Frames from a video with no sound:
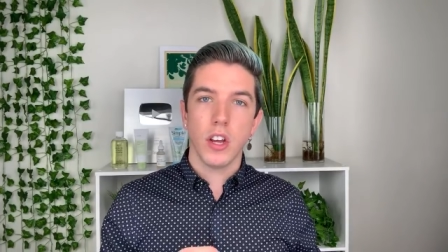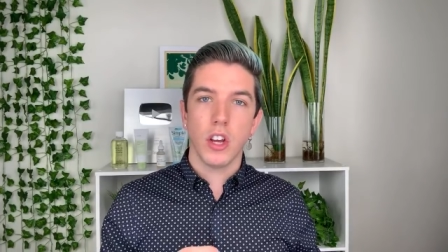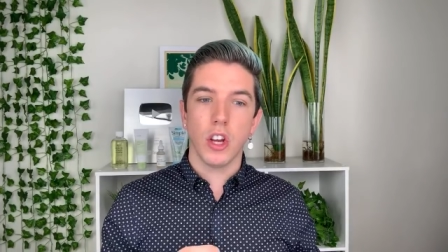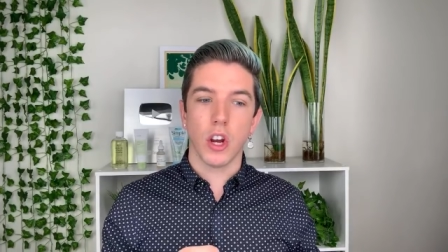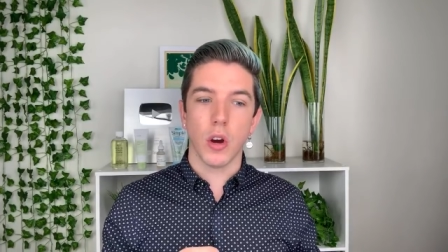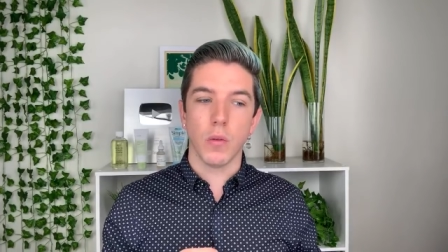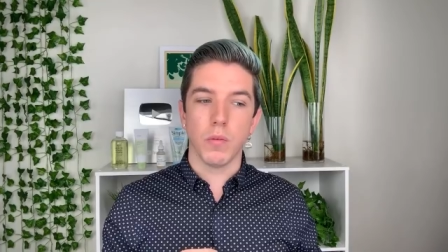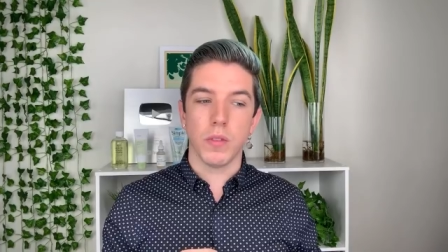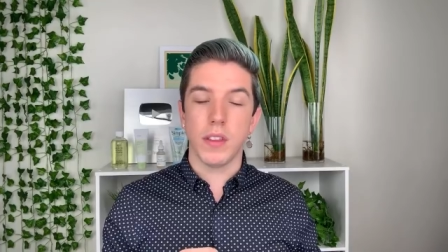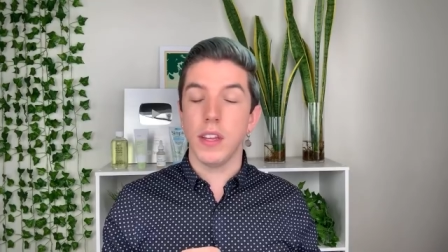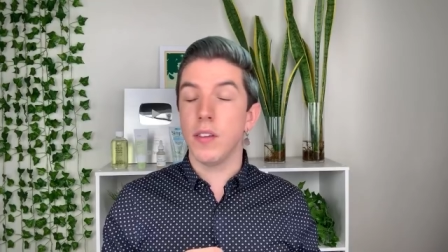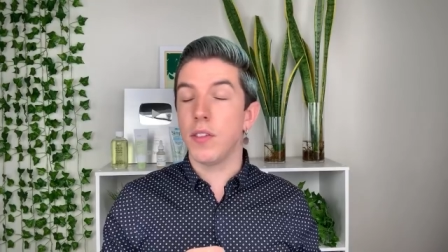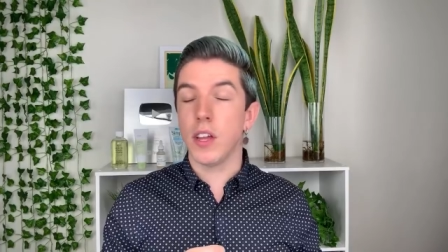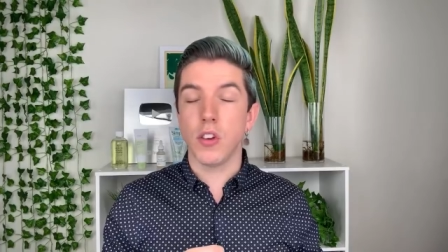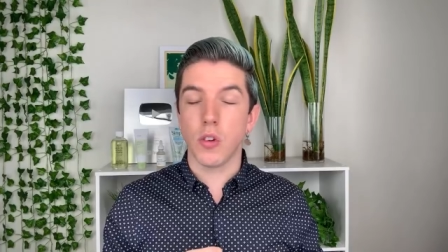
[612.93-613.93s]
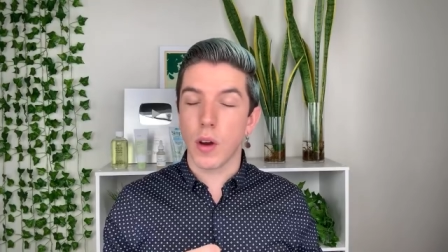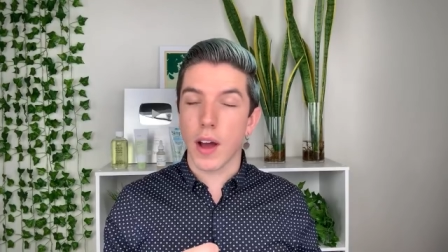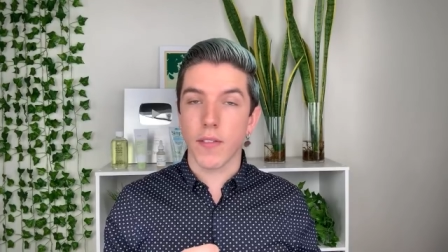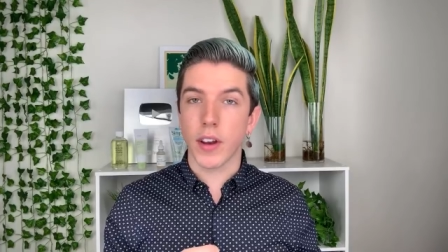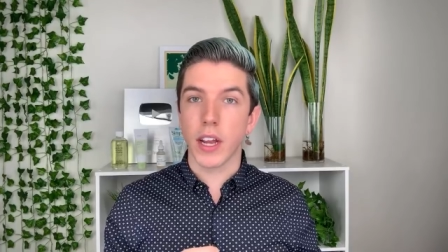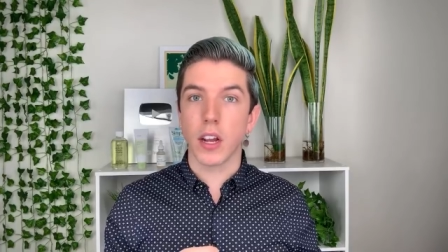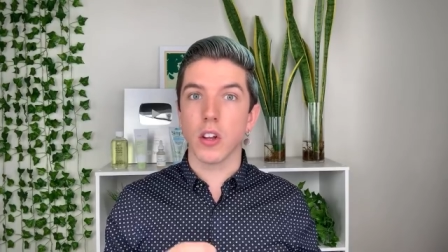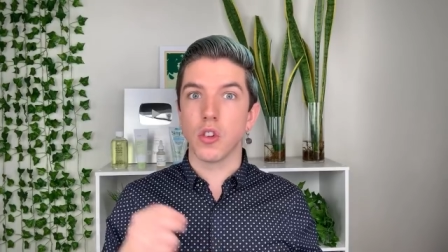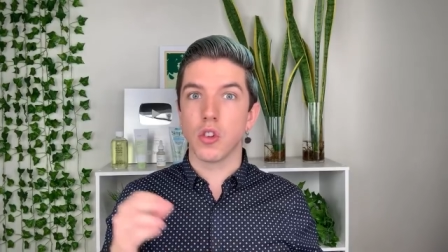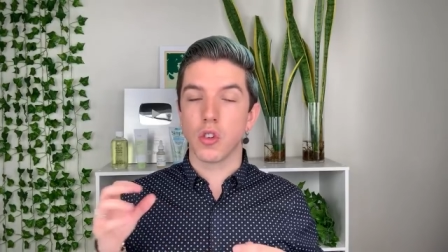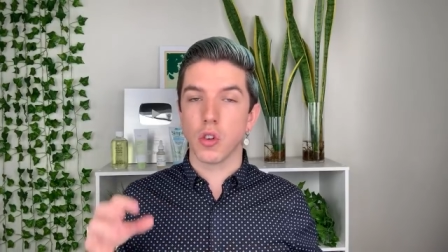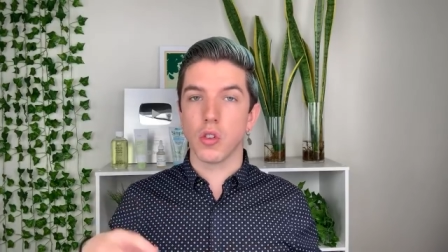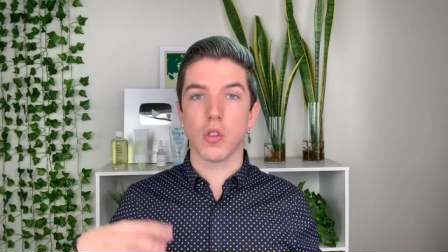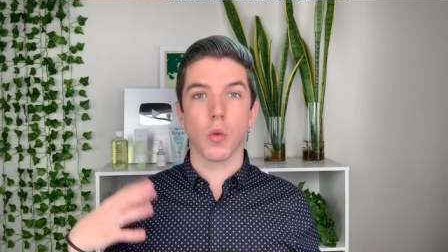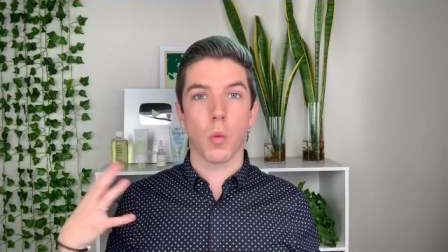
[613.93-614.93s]
you know if they do have any
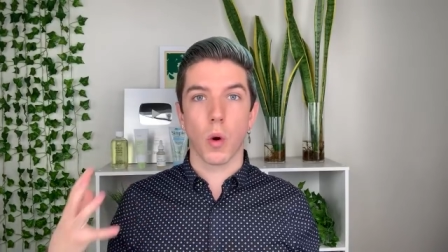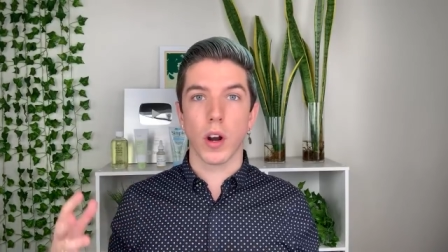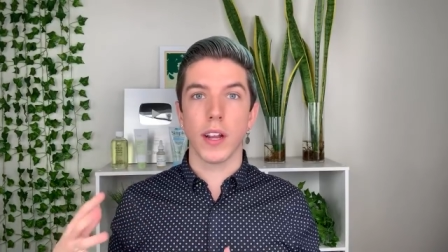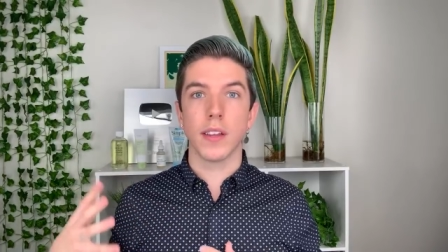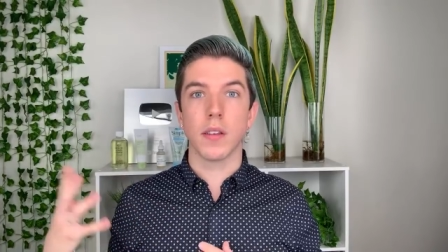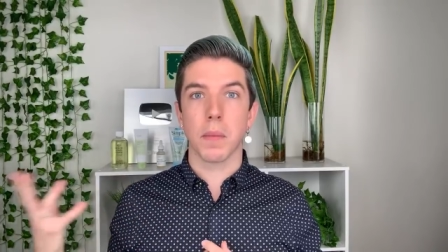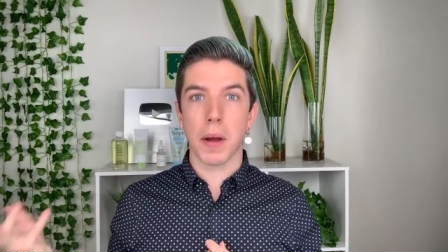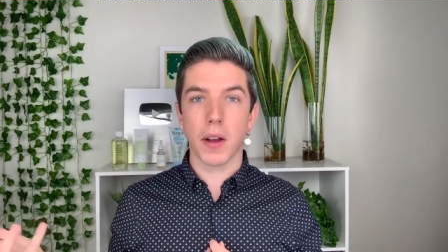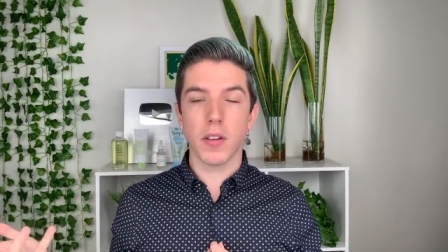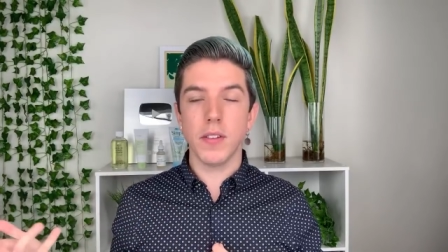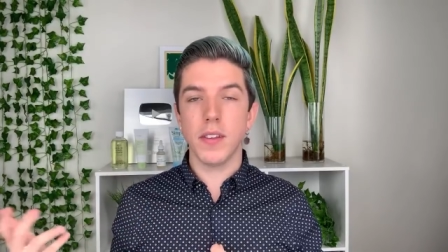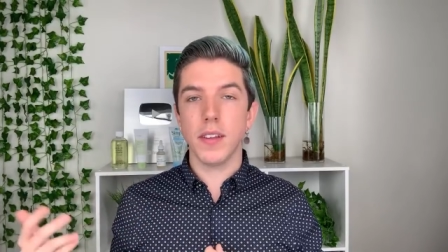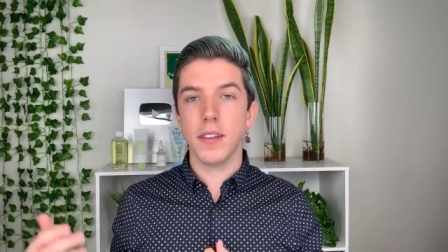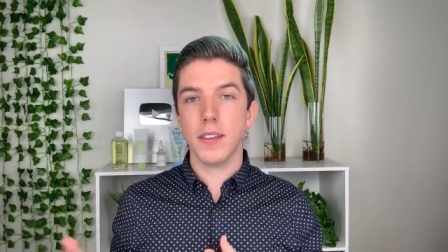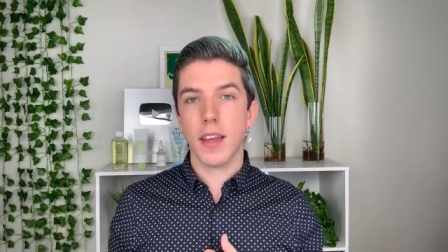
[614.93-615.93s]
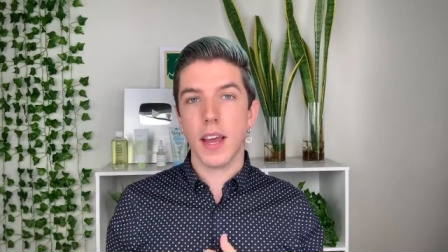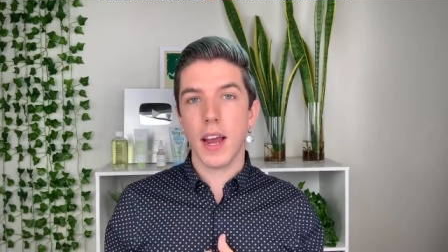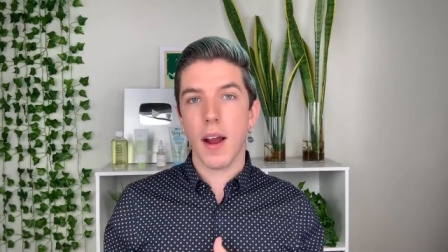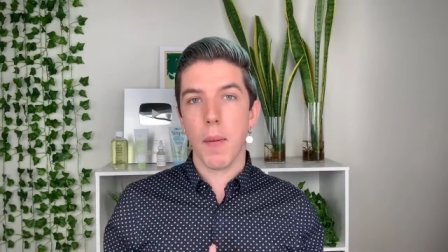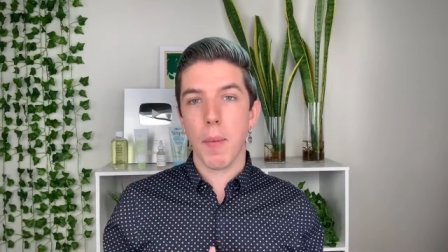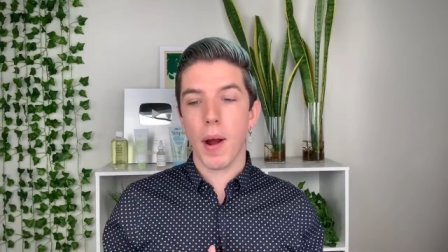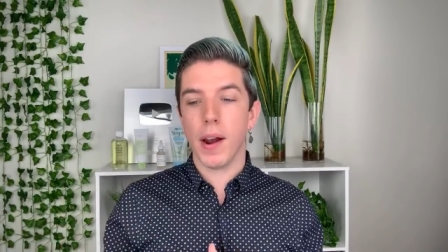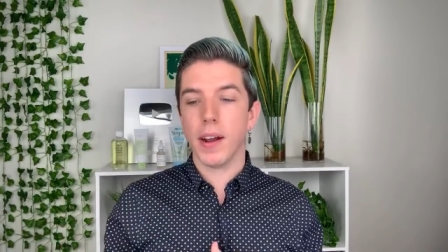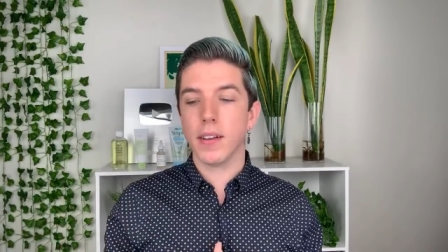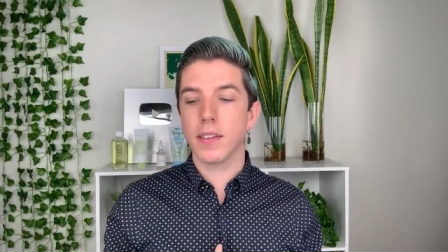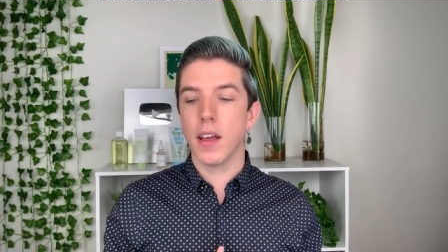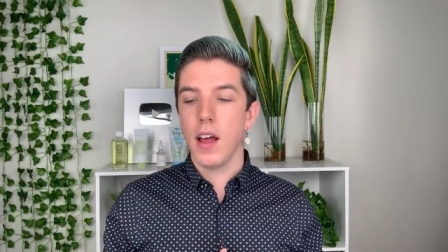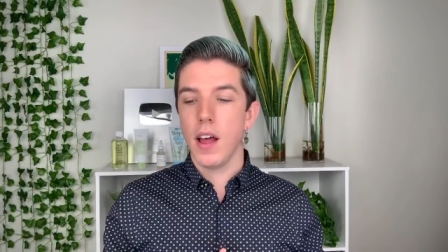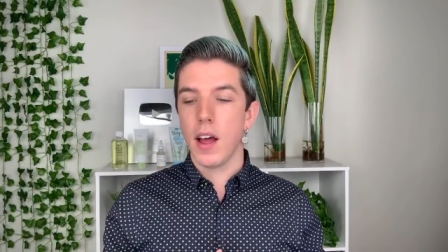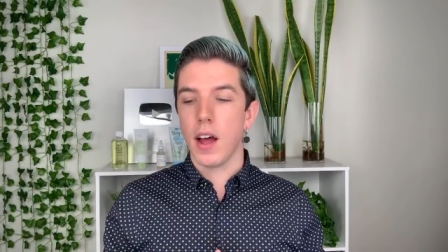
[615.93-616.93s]
concerns or warnings about using skincare products
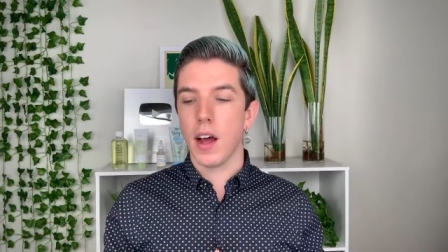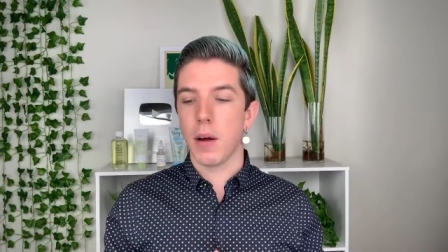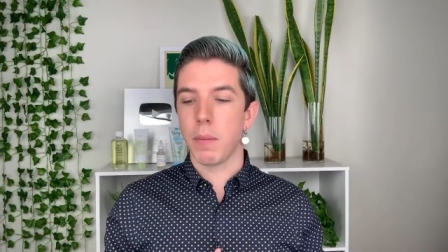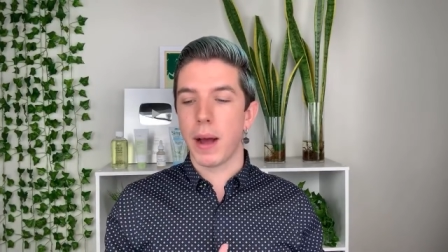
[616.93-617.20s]
um,